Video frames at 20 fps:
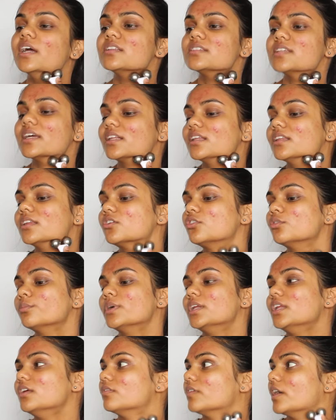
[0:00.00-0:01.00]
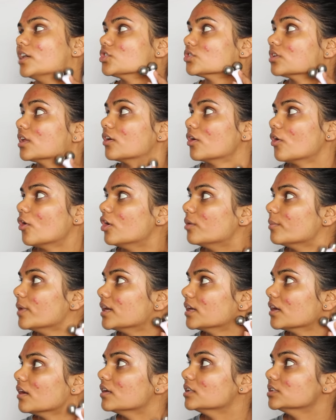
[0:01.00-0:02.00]
It's like a little mini facial at home,
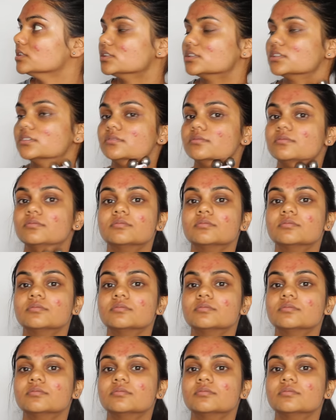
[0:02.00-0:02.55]
I guess.